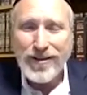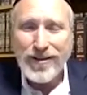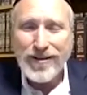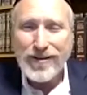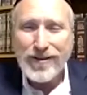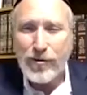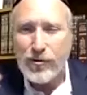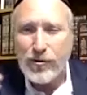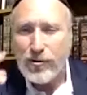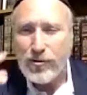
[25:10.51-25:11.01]

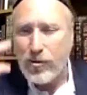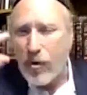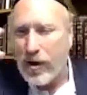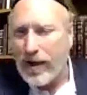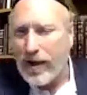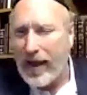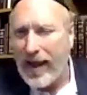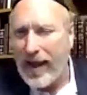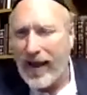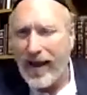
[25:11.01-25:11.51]
It grows long
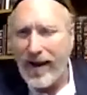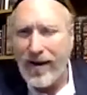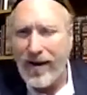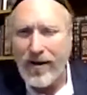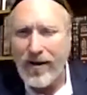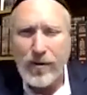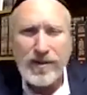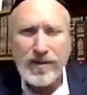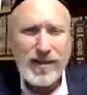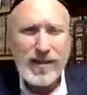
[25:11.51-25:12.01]

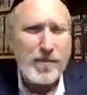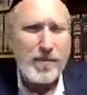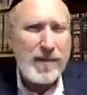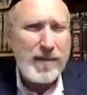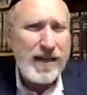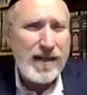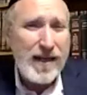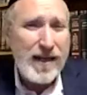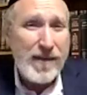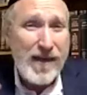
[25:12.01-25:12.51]
hair. What does that
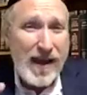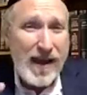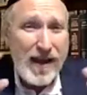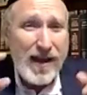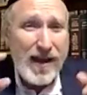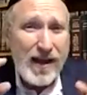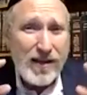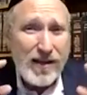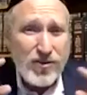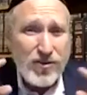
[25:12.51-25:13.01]
mean? And
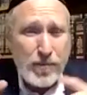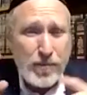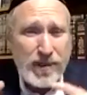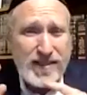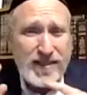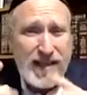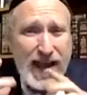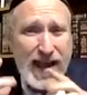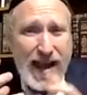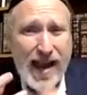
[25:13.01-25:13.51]
certain
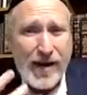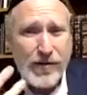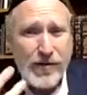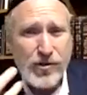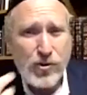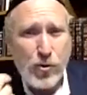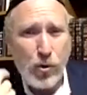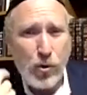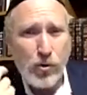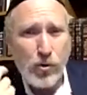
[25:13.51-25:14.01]
places the hair
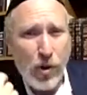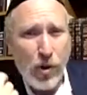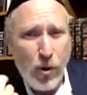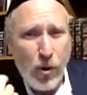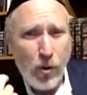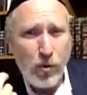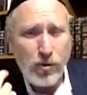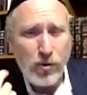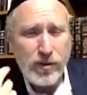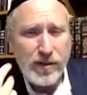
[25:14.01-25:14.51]
is called
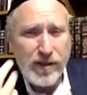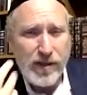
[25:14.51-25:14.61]
holy.